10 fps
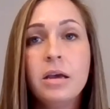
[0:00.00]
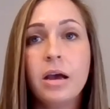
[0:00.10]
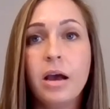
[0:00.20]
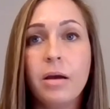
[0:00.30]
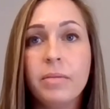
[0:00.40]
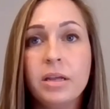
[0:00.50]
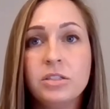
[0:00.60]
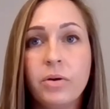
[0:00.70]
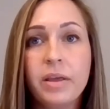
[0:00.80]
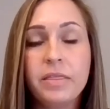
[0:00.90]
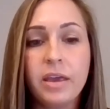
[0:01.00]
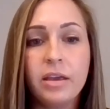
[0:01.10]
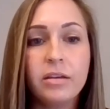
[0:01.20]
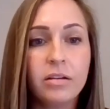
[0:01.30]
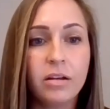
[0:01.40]
And so I
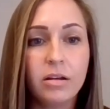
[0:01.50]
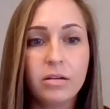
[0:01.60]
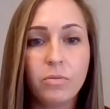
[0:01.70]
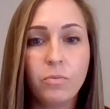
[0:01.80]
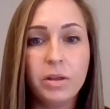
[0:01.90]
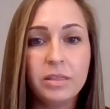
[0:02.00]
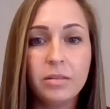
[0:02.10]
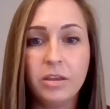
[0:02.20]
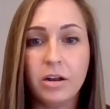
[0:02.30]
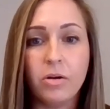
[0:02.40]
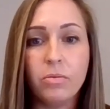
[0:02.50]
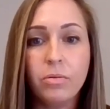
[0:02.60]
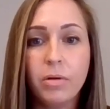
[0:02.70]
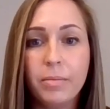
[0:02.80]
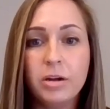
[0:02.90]
think with, you know,
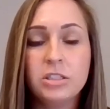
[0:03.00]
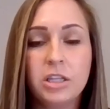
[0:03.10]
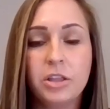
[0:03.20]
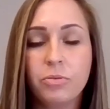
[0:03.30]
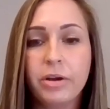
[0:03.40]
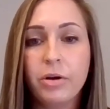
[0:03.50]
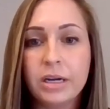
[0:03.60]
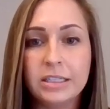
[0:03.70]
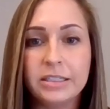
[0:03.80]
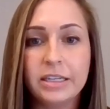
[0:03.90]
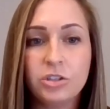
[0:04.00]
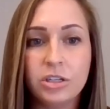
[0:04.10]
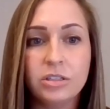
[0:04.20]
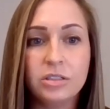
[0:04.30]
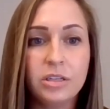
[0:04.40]
amongst the three
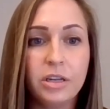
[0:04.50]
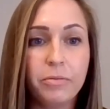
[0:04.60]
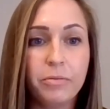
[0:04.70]
organizations, you know,